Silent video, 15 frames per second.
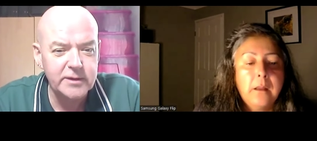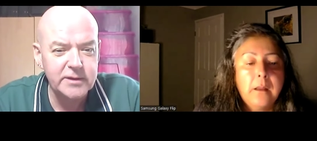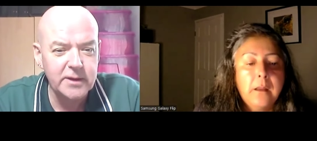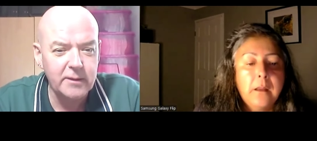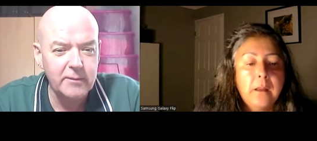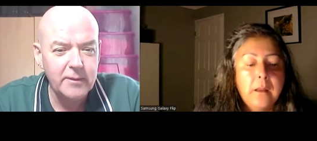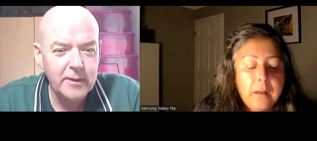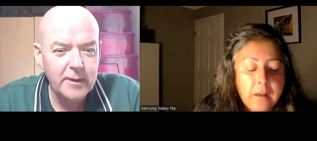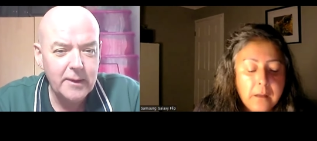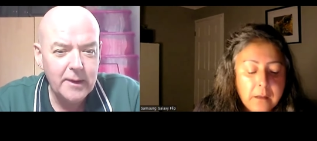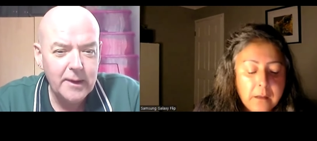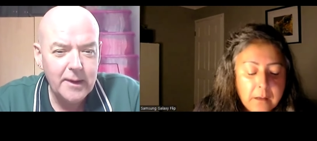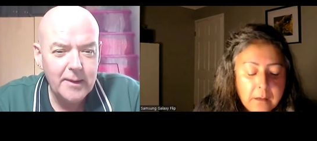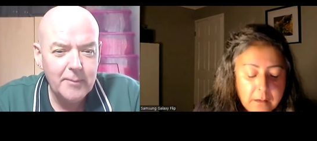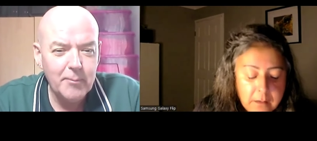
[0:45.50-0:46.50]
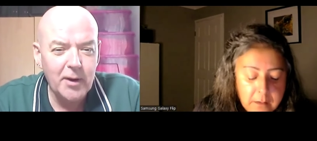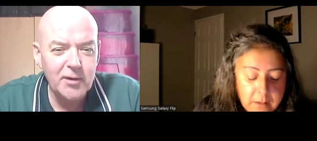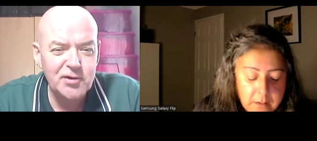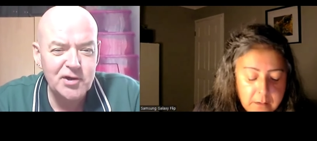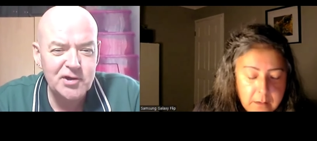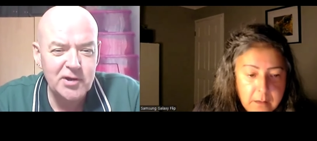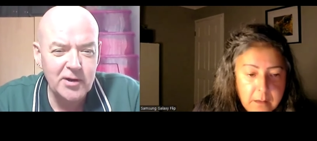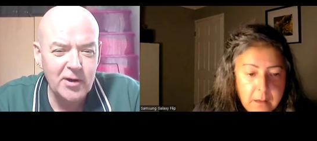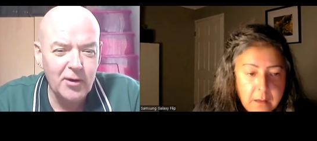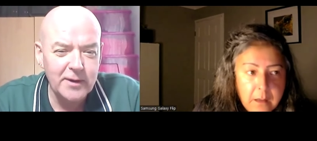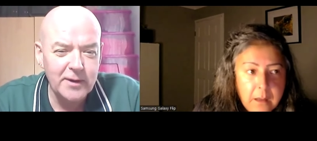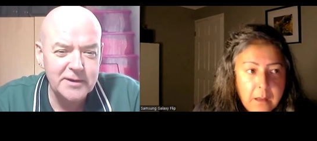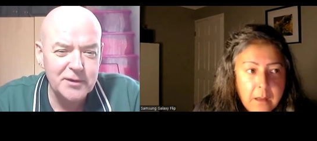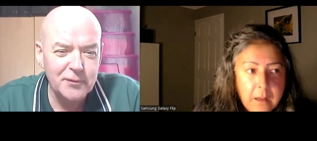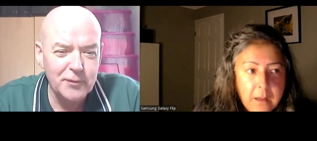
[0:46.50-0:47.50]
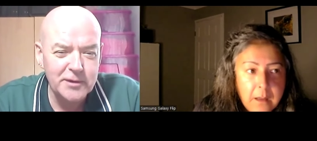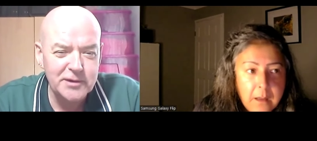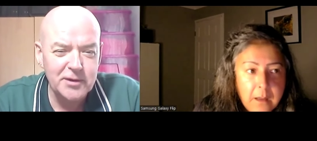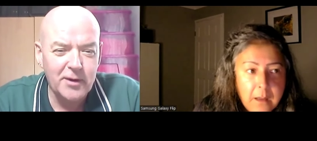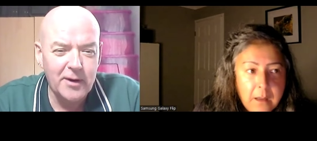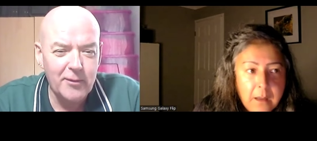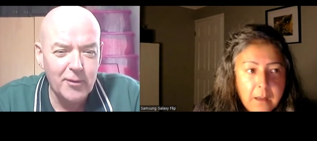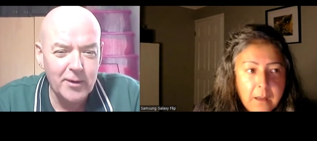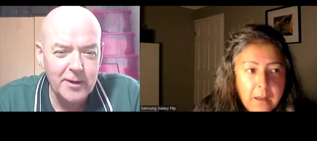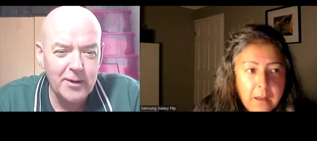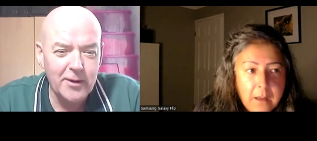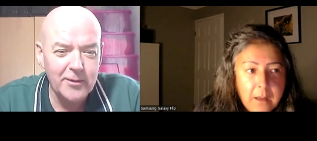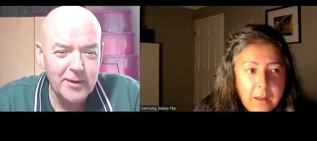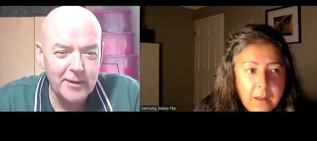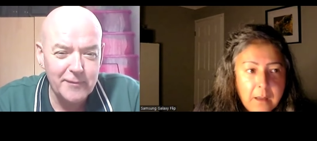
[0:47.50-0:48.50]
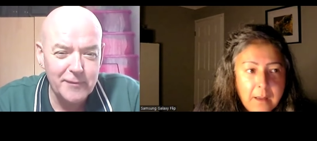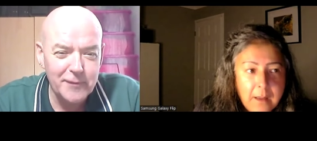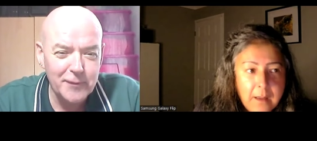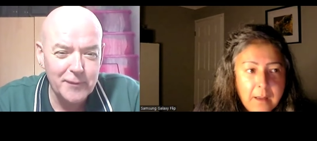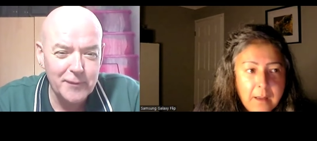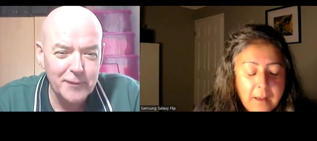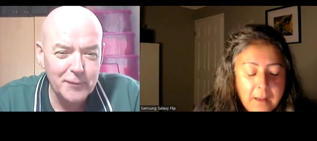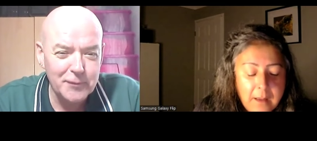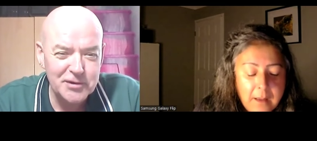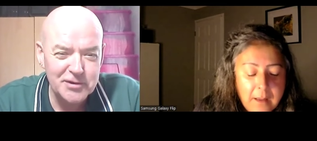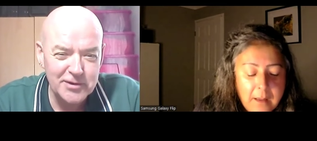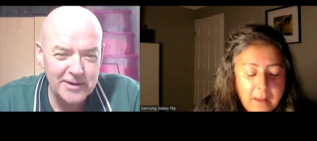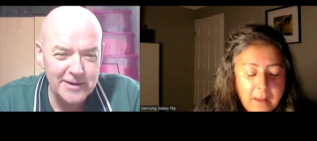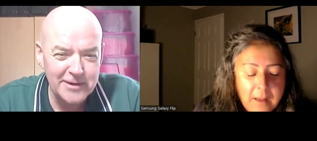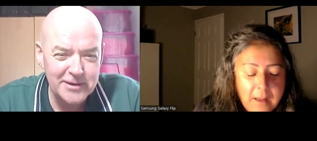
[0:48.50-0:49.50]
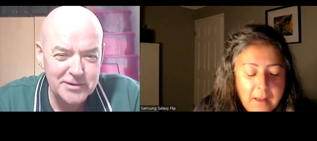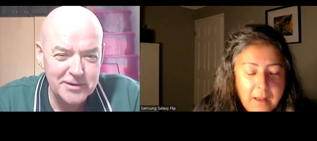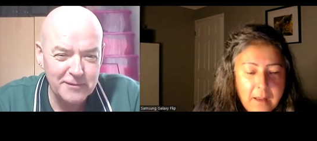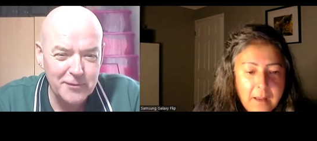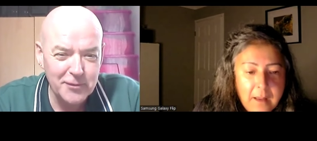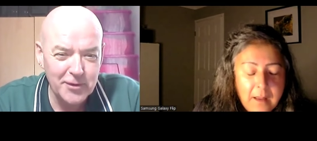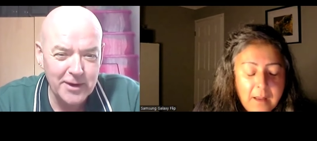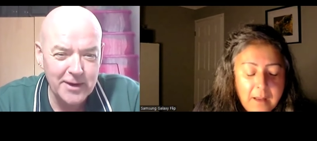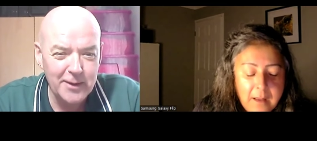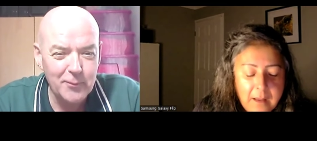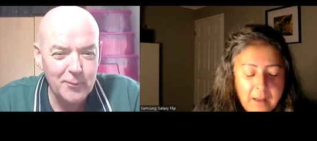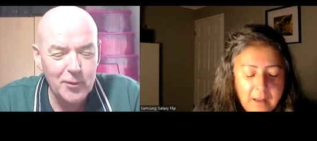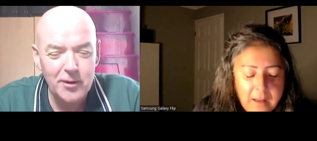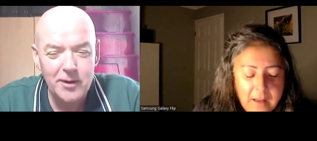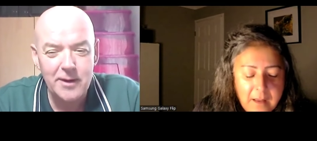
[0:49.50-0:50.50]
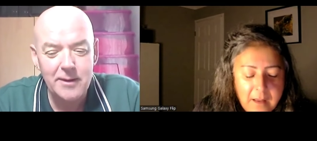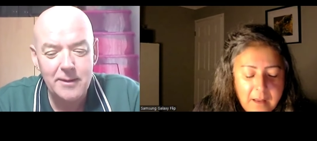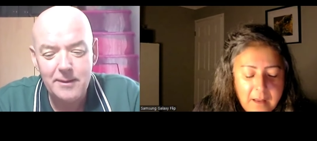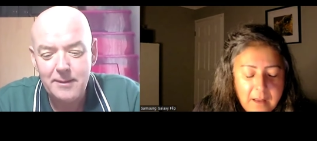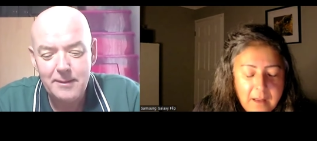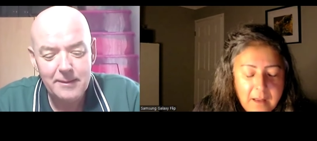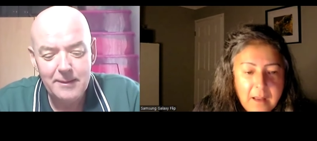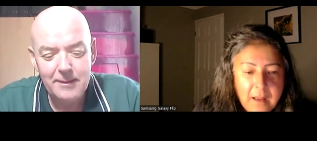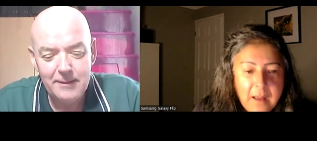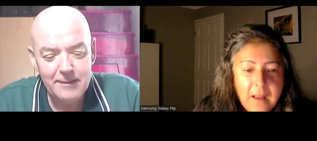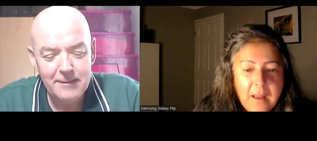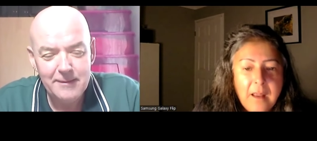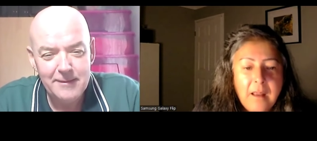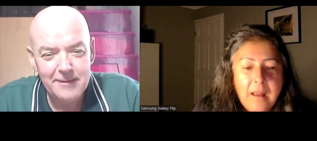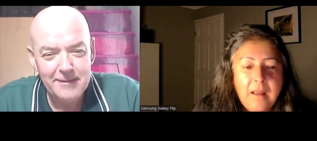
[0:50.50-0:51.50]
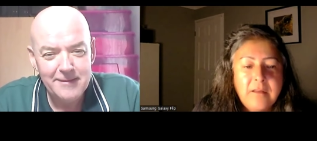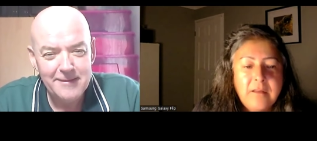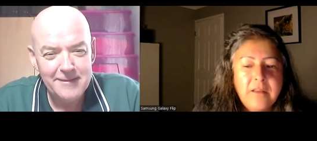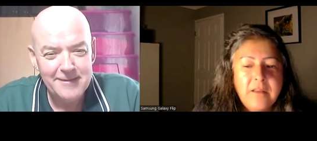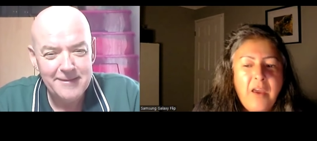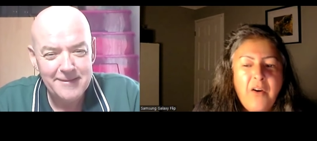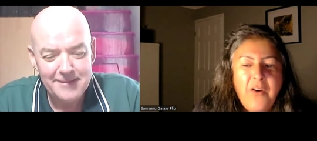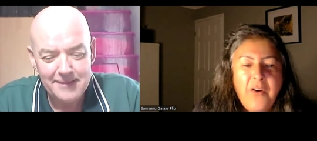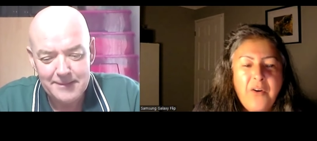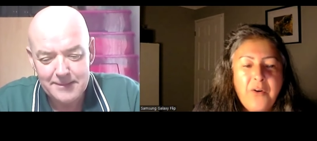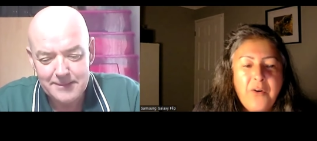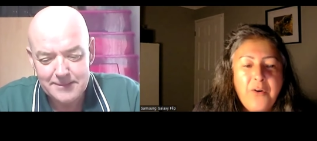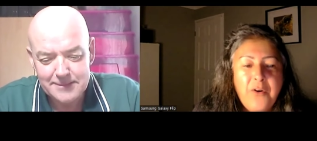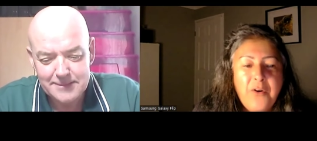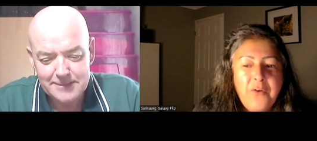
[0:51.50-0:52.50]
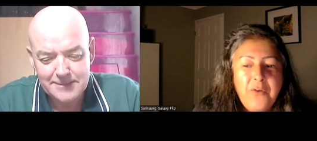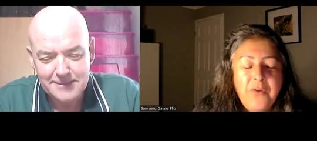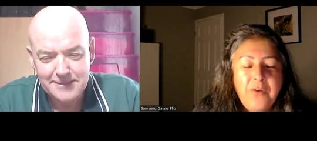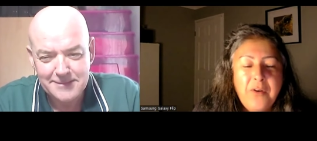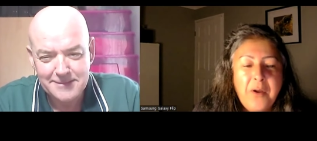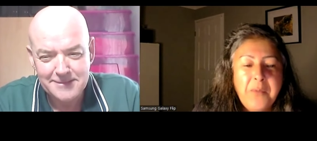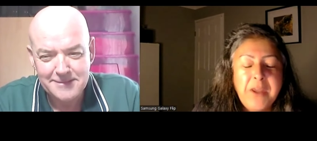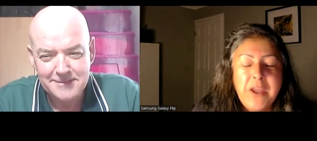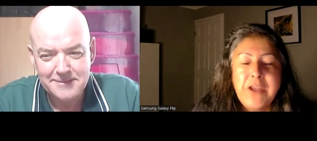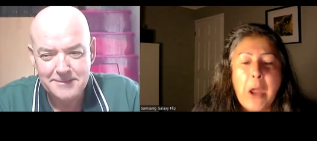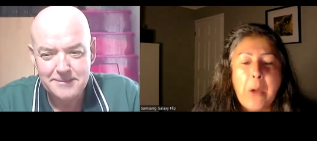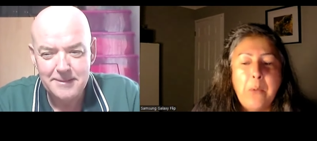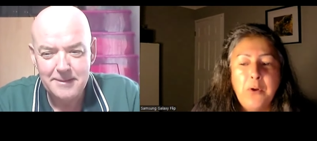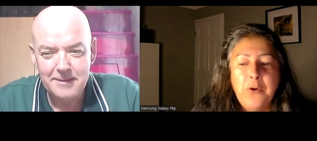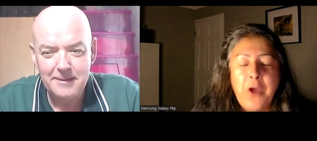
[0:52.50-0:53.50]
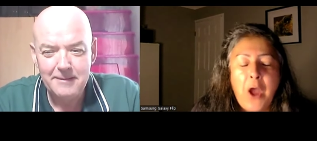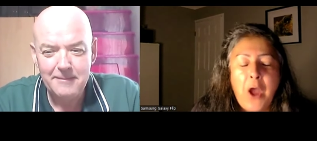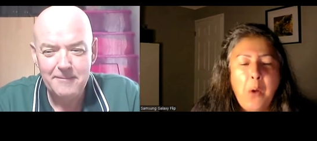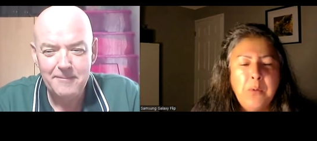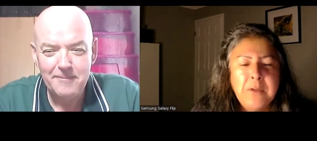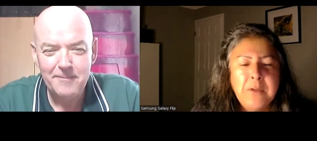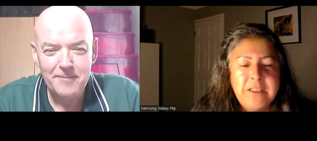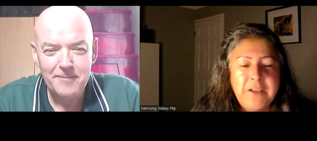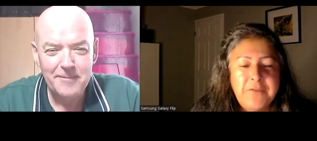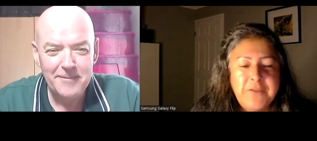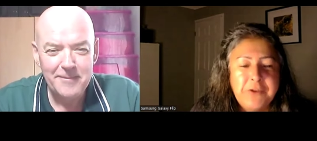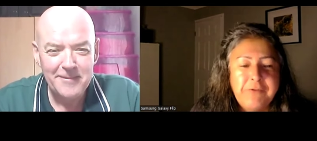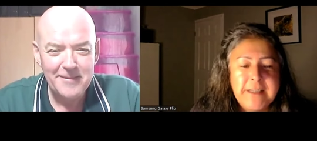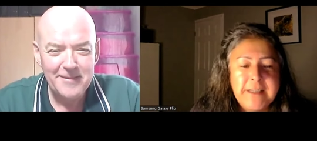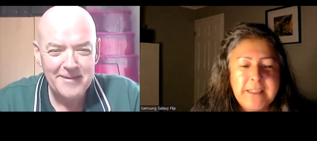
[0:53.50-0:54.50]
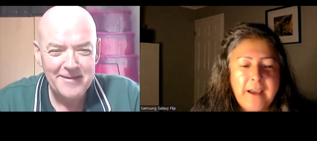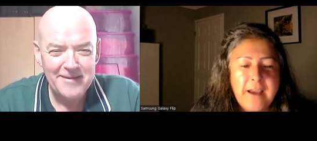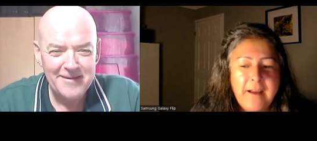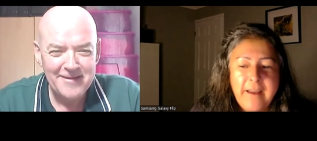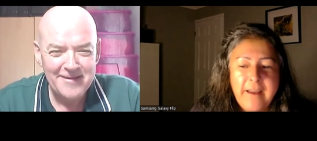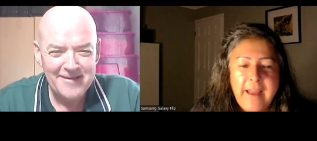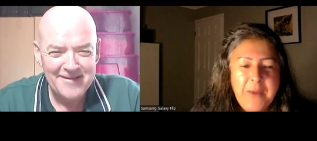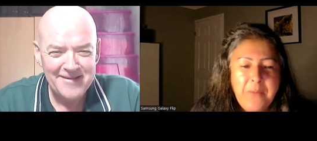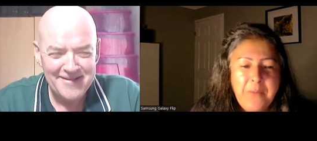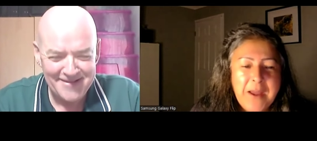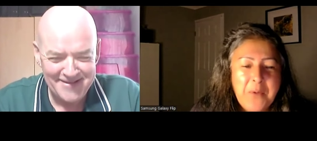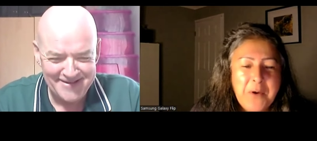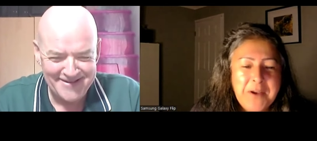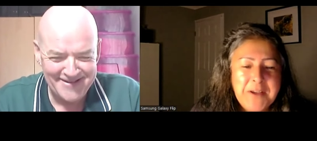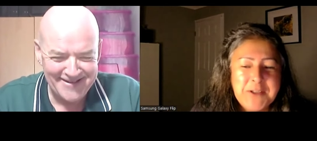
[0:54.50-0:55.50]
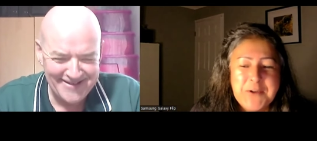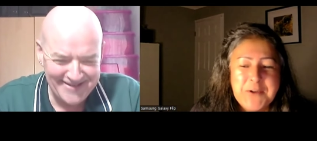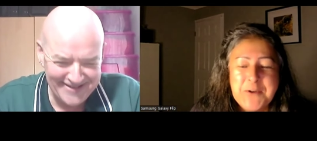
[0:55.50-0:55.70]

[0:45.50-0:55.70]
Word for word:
Speaker 1: So, much as I'd like to retire, I can't, unfortunately. So I've got to keep working.
Speaker 2: Oh, well, you don't look old enough to retire anyway. What are you talking